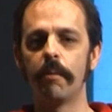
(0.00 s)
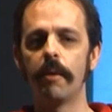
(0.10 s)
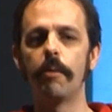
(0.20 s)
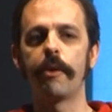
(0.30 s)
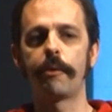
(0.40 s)

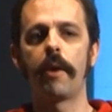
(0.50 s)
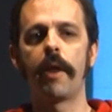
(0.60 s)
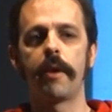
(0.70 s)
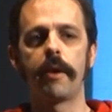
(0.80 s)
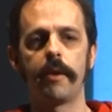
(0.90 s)
It was
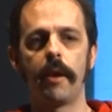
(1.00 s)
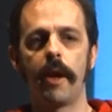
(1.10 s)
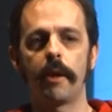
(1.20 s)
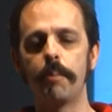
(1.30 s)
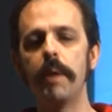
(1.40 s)
rather
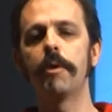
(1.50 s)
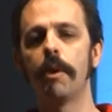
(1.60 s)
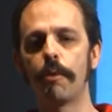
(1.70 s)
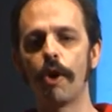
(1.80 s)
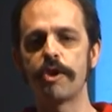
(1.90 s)
like people
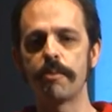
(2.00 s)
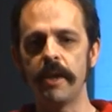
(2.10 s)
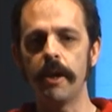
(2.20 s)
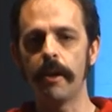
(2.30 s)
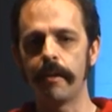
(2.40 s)
approach
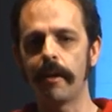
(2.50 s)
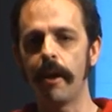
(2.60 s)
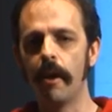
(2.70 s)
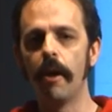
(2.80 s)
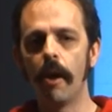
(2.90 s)
me and
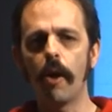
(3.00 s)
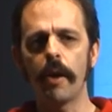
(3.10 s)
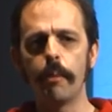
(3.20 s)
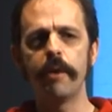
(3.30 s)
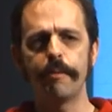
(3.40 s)
say,
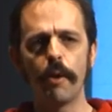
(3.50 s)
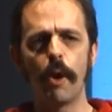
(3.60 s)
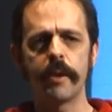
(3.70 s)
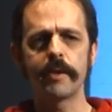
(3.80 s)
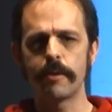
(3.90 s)
okay, we've
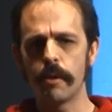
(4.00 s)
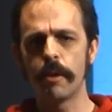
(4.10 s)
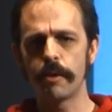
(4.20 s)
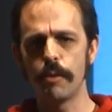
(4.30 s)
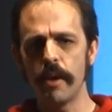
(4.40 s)
noticed you're
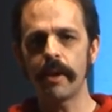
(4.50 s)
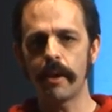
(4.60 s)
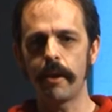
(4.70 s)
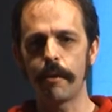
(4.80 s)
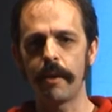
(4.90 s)
not doing
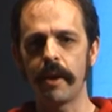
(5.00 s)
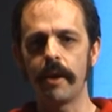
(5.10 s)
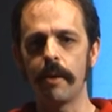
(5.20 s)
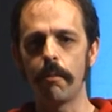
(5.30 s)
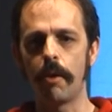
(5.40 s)
anything
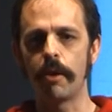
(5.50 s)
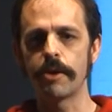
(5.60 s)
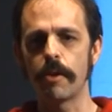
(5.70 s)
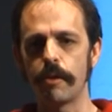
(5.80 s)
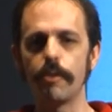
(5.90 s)
anymore.
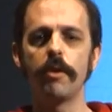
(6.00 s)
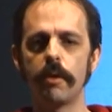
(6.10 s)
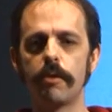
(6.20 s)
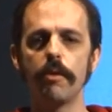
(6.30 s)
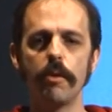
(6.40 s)
So do
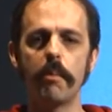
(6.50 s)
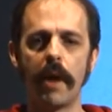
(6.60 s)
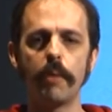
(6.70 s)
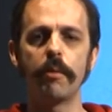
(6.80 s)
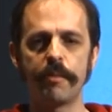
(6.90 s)
you
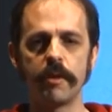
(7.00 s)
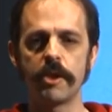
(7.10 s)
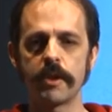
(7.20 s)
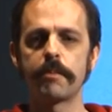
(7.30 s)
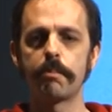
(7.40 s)
mind if we
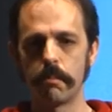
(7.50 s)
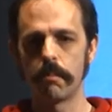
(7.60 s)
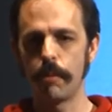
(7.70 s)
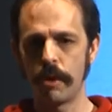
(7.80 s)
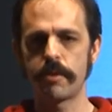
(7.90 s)
just
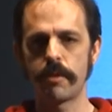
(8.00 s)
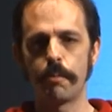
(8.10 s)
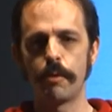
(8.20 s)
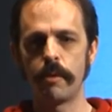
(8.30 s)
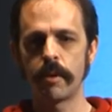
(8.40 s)
merge the
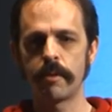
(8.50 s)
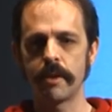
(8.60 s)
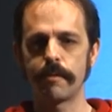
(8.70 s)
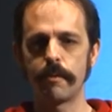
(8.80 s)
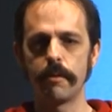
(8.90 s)
pull
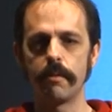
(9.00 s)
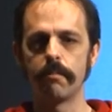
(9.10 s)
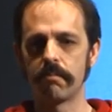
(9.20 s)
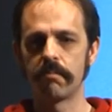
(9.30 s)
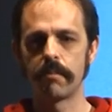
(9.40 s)
requests for you?
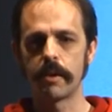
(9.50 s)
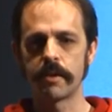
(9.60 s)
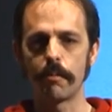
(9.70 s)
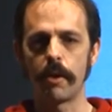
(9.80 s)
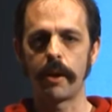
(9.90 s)

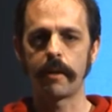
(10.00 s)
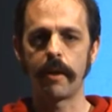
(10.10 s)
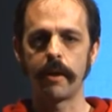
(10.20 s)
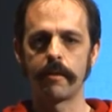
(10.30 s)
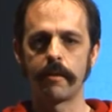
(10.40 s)
It's more like
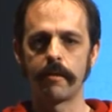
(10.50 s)
that.